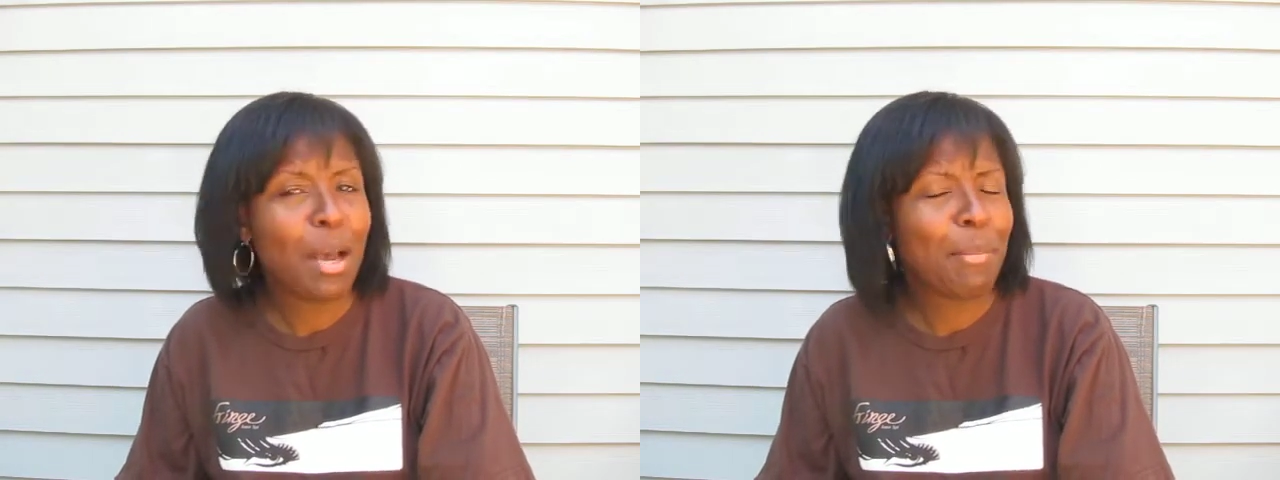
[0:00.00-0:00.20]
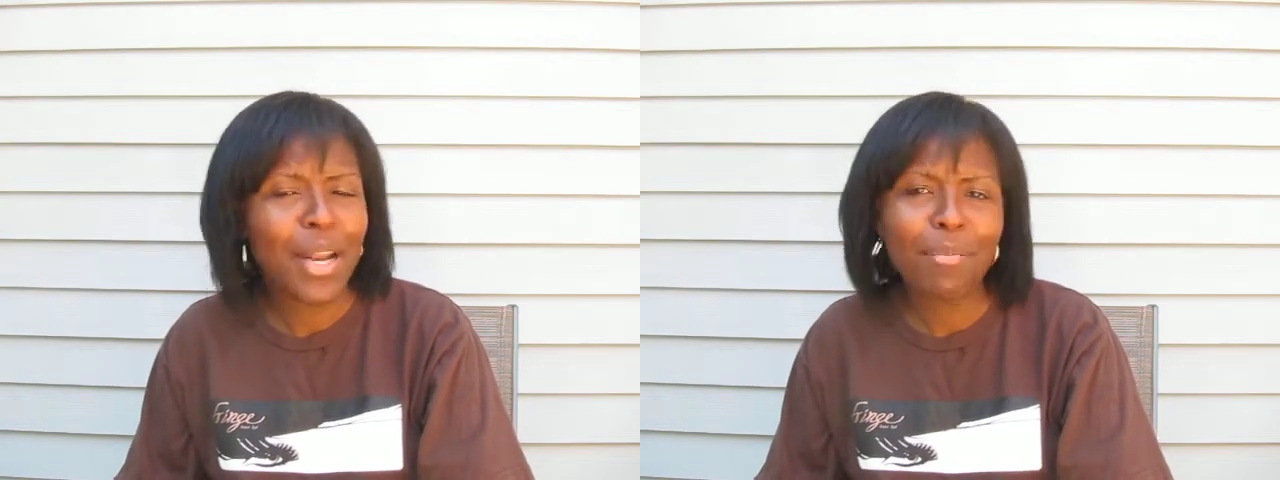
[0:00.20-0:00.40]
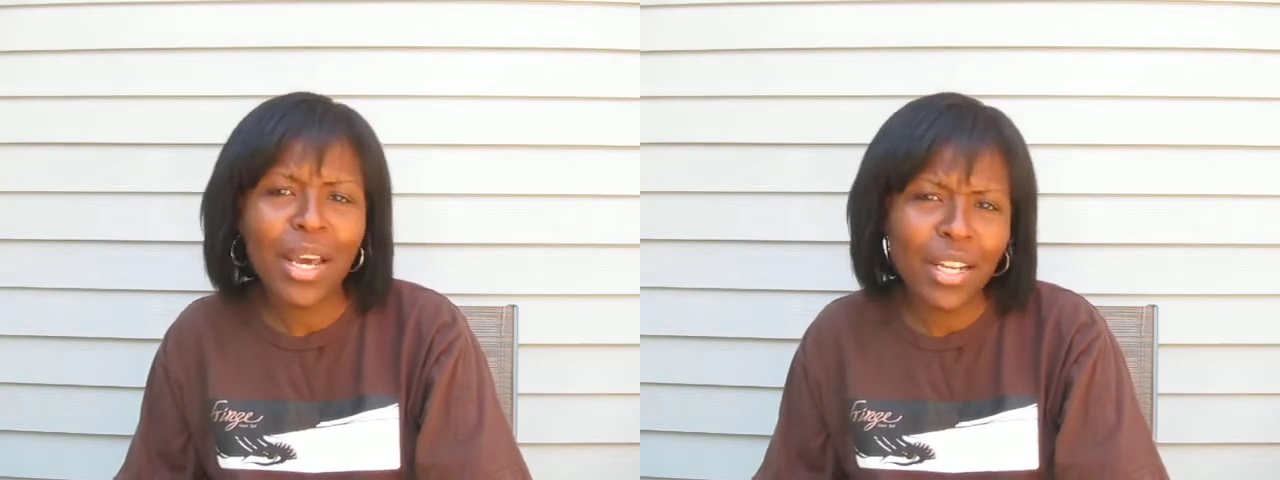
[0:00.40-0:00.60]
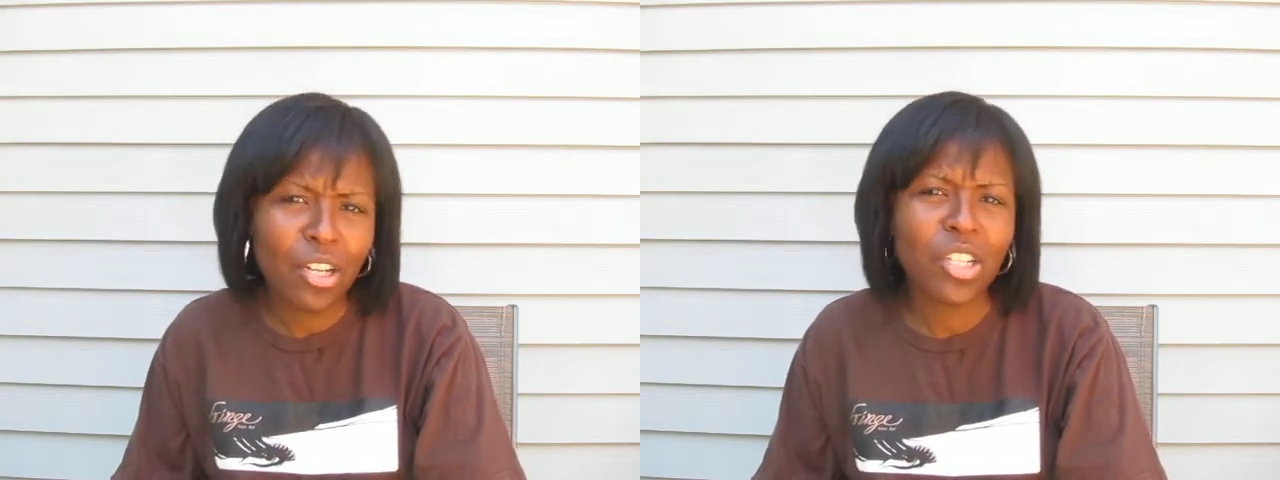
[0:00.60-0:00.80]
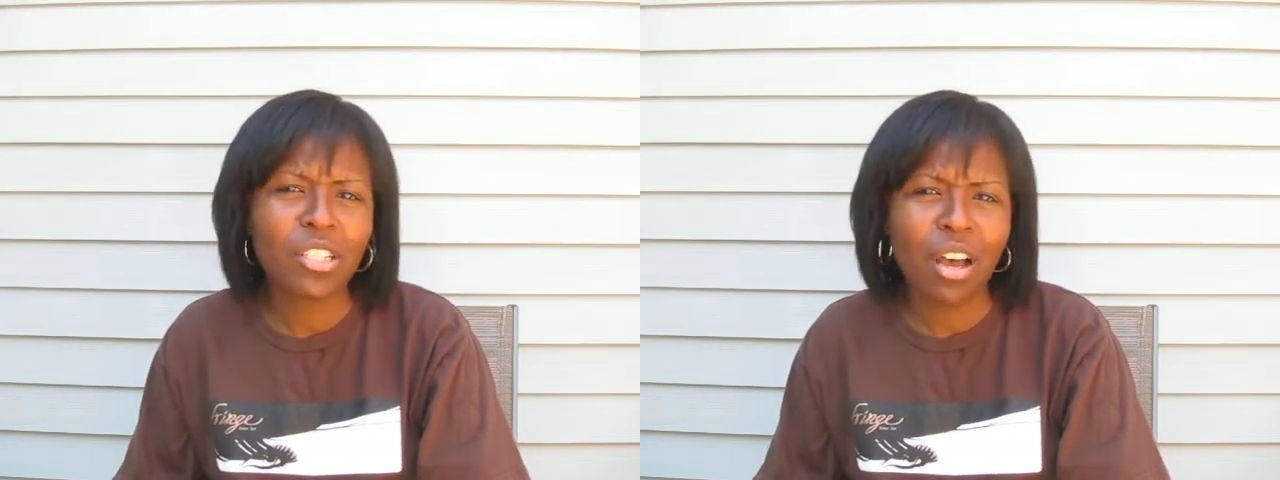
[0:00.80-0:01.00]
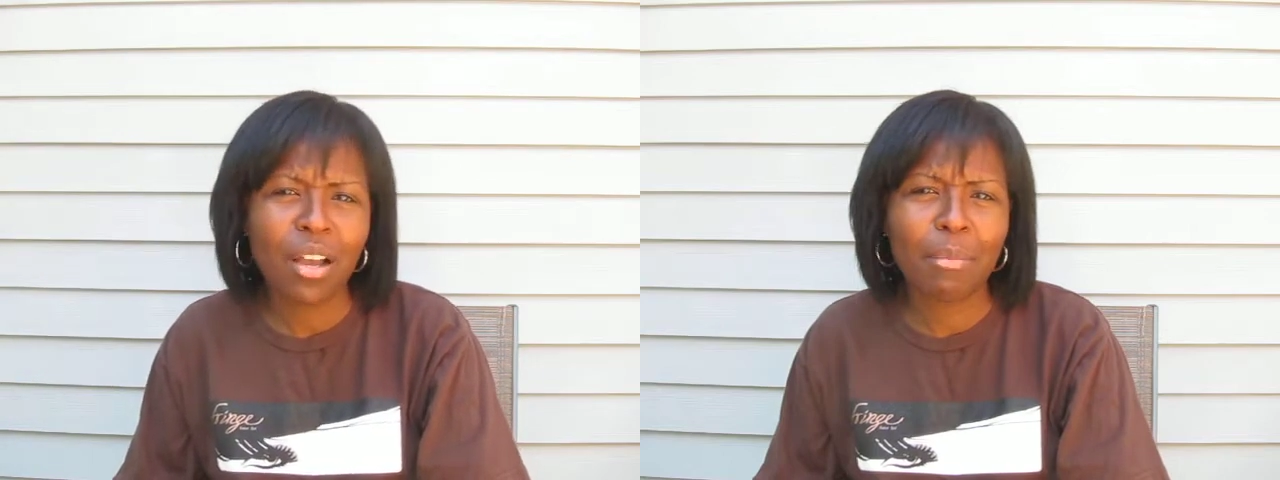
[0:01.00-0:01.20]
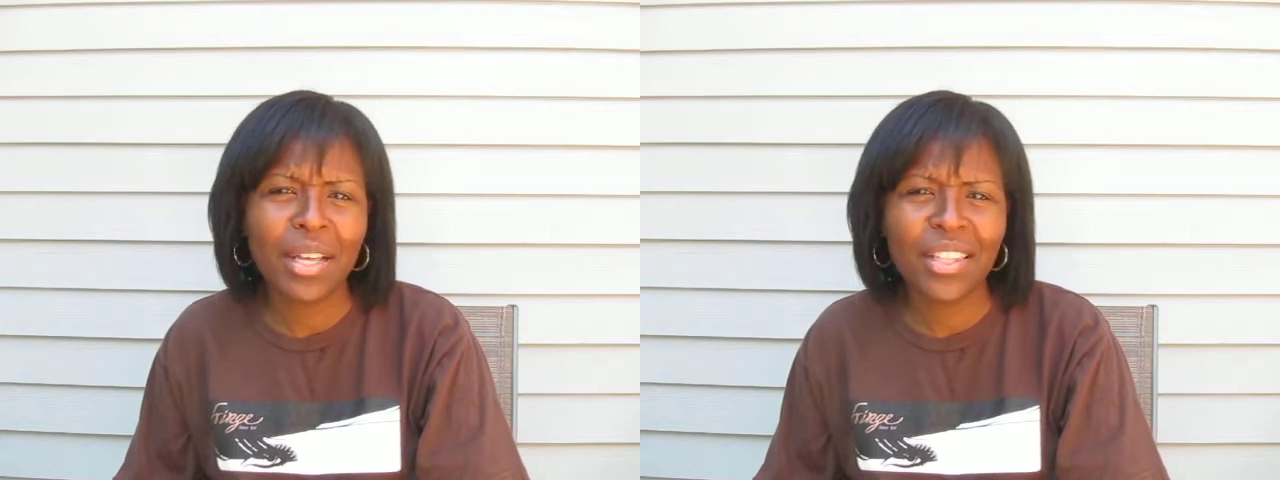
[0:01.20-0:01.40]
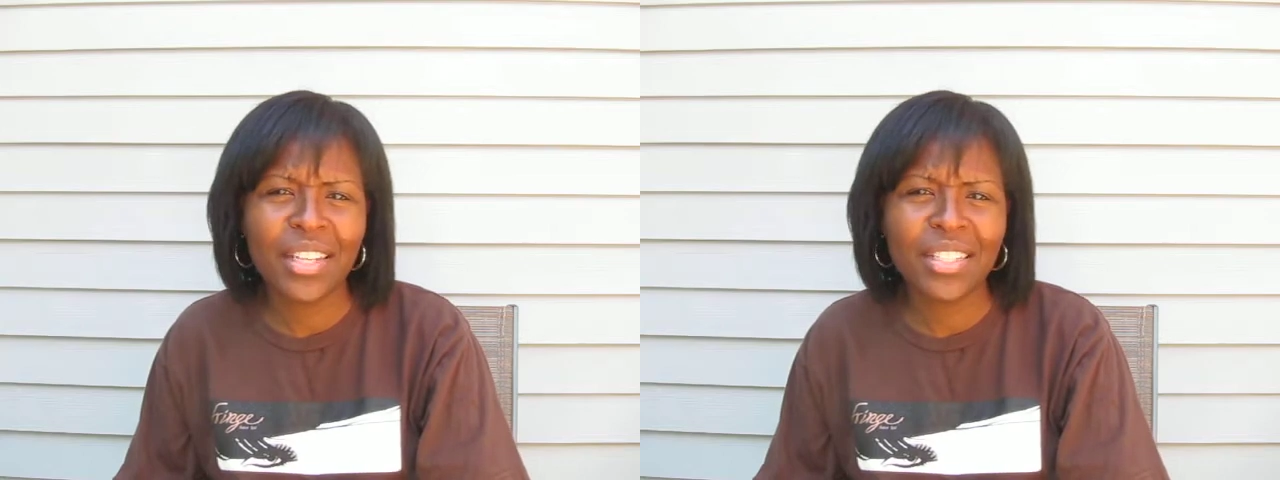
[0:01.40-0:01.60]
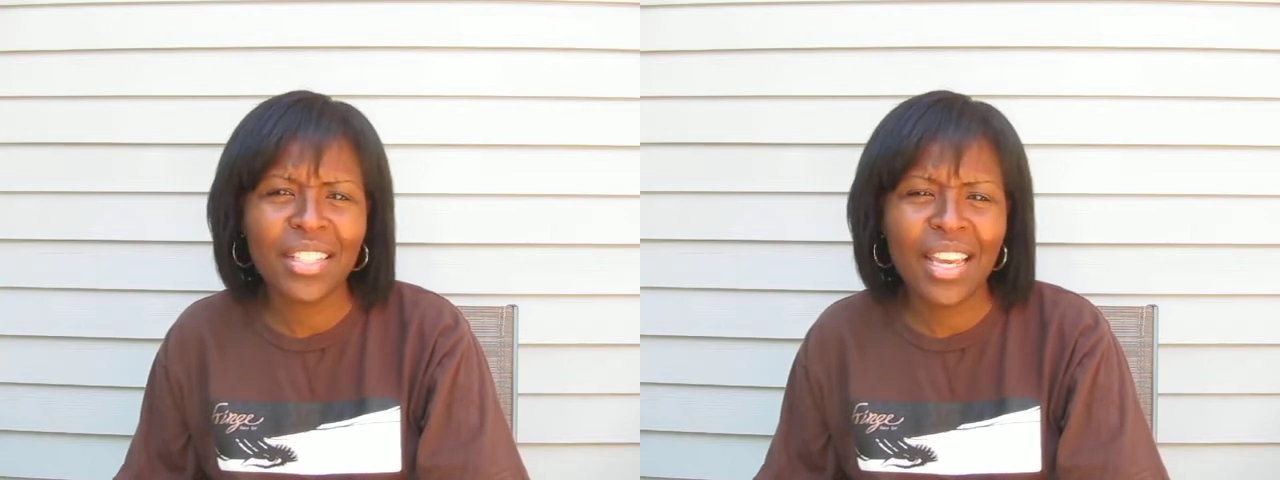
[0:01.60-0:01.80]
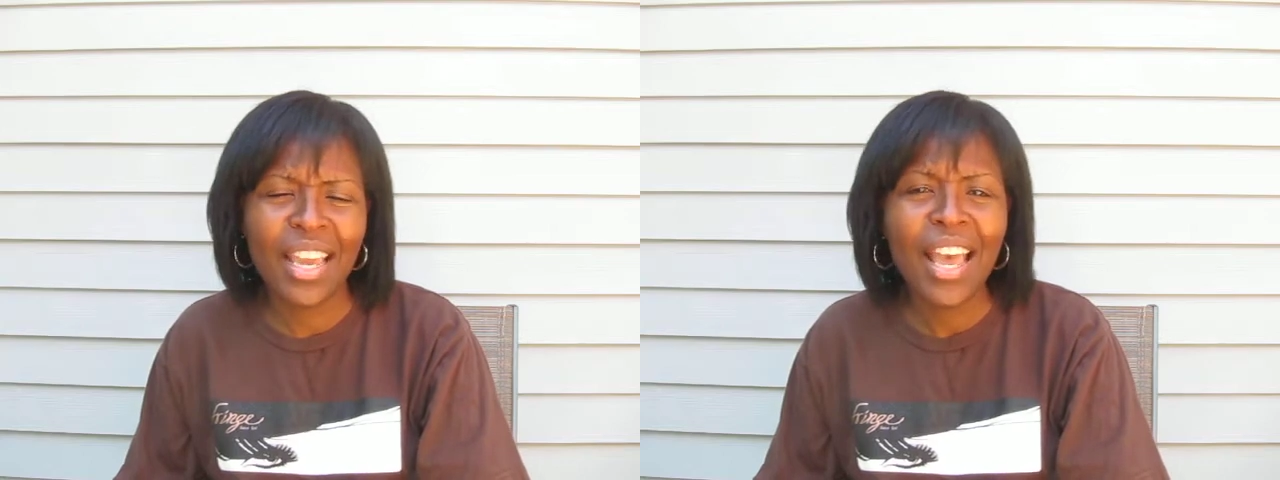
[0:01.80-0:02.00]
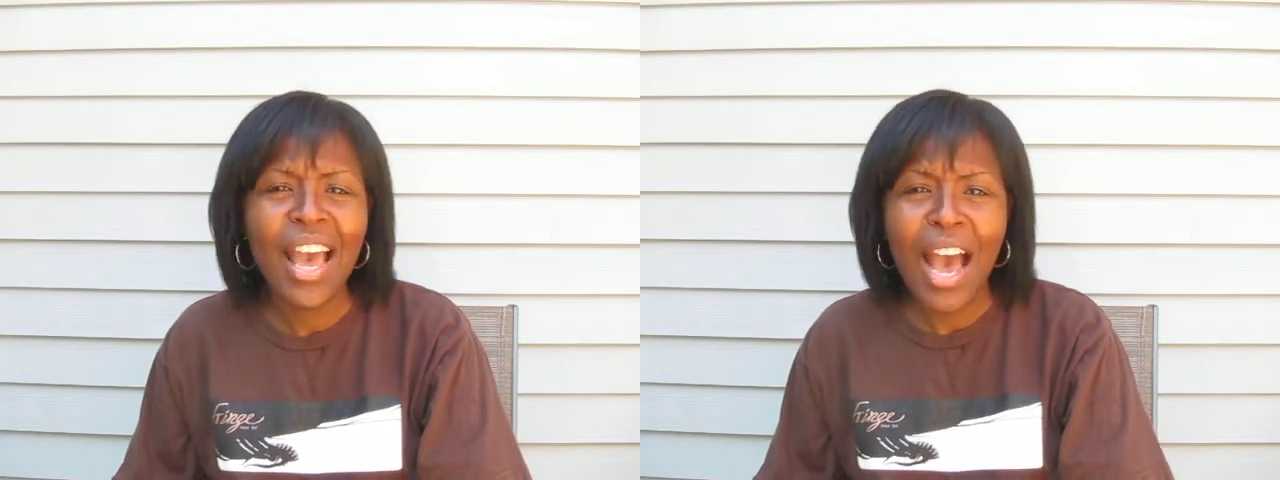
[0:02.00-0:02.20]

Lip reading: But I'm not here to talk about that today.